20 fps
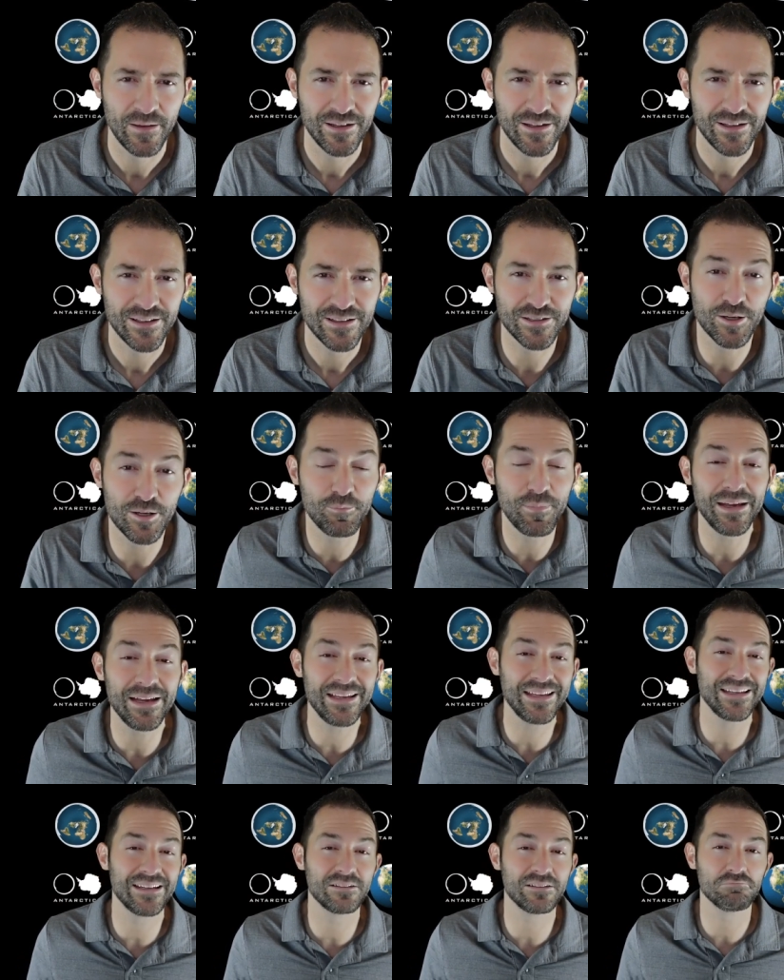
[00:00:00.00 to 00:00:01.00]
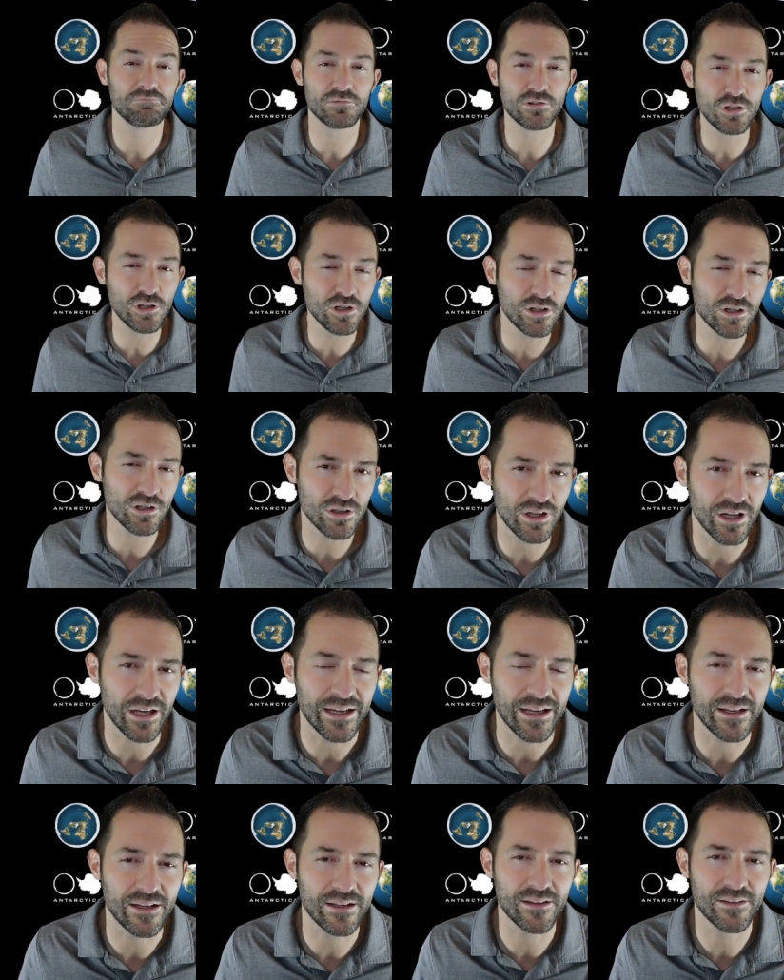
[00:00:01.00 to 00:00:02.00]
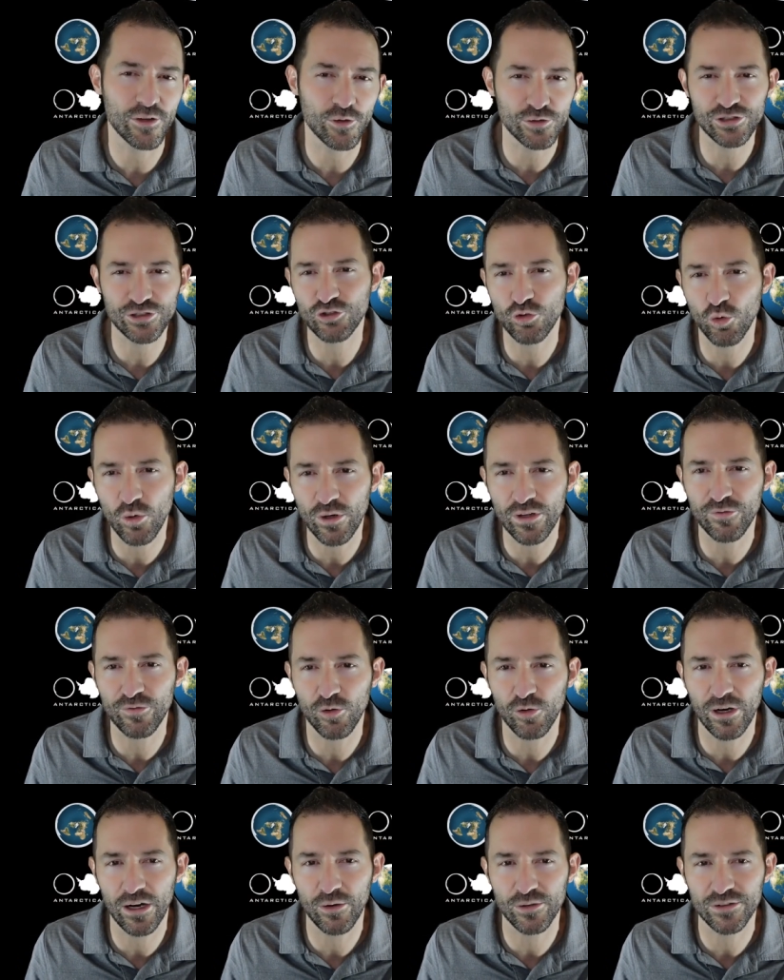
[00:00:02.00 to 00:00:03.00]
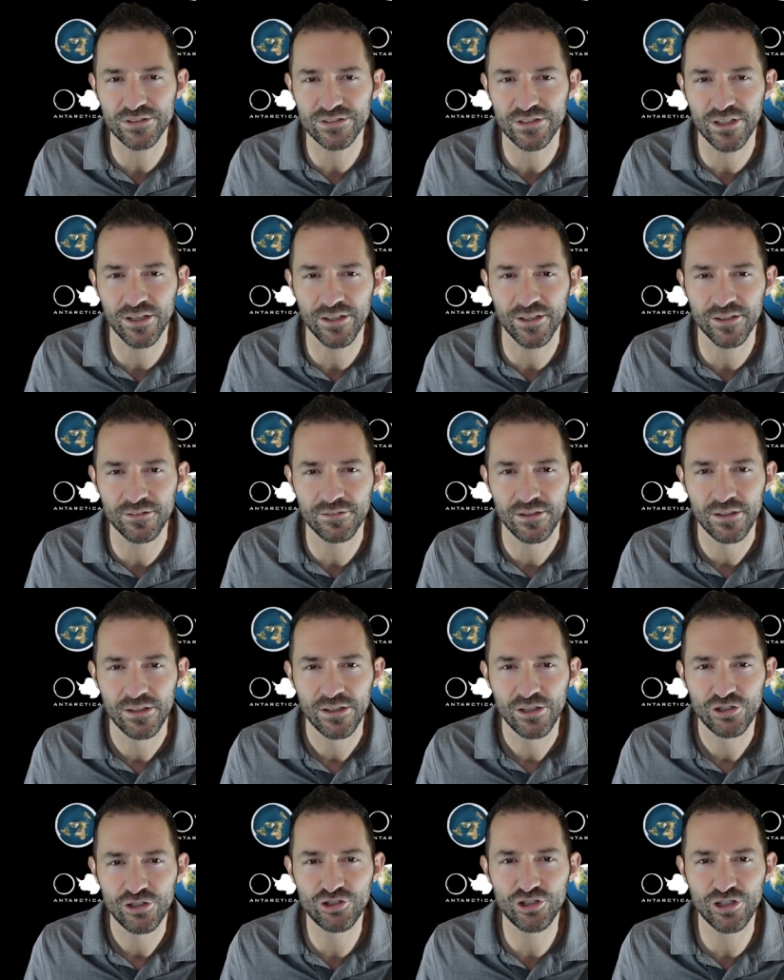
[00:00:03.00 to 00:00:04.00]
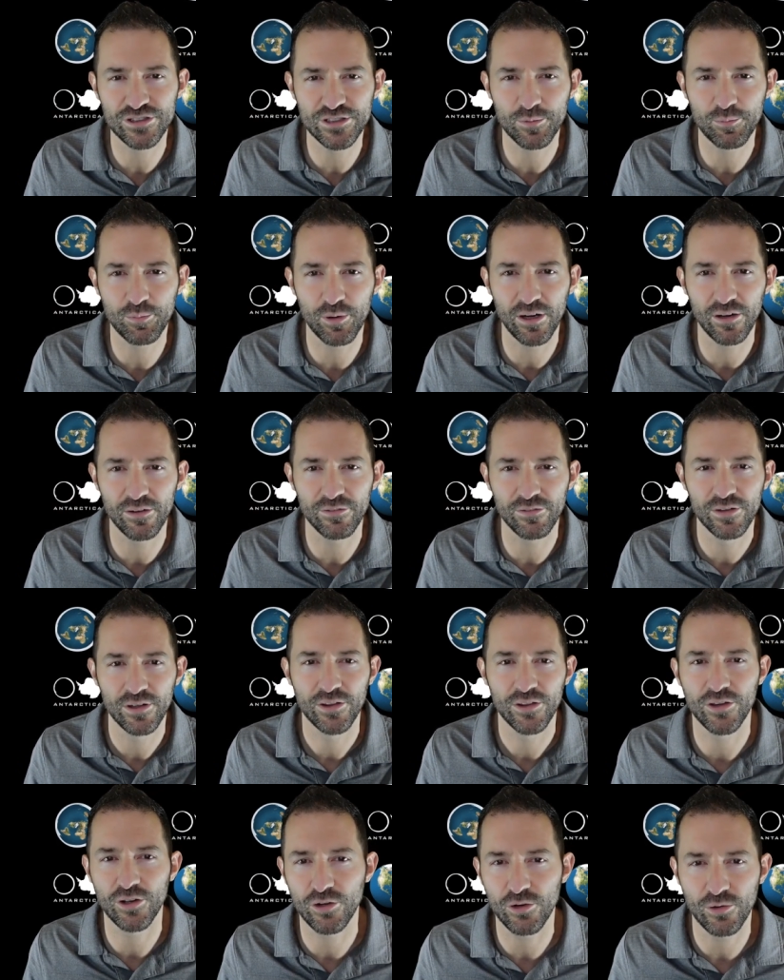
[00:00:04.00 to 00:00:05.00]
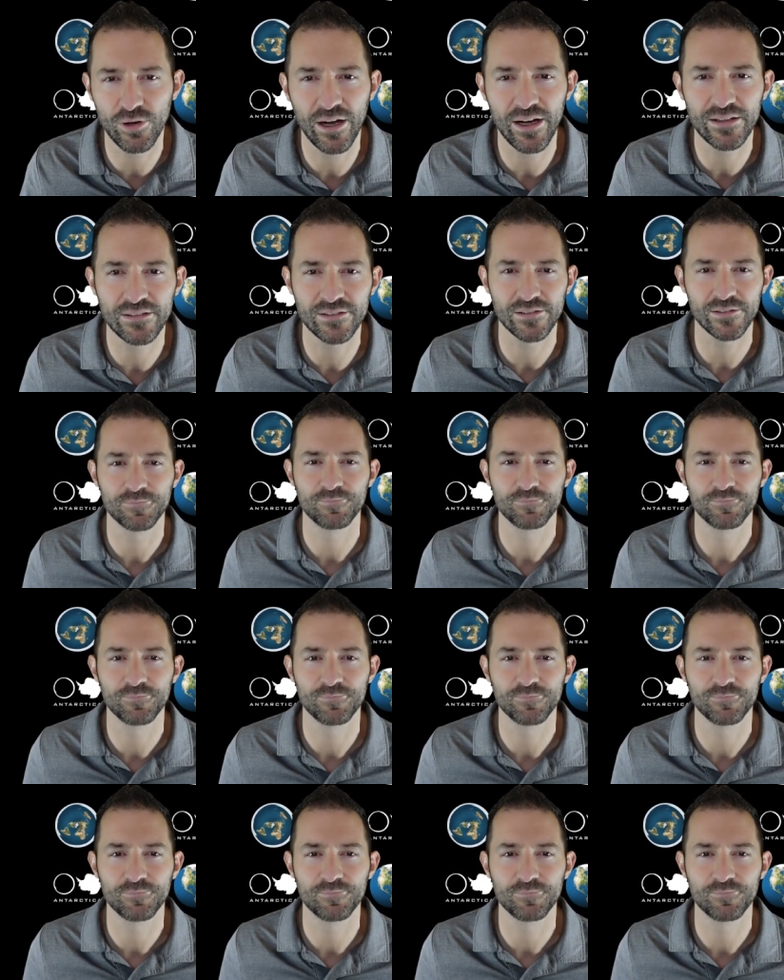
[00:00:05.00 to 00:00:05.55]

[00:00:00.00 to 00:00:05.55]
to make it look like there was a 24-hour sun just above the horizon.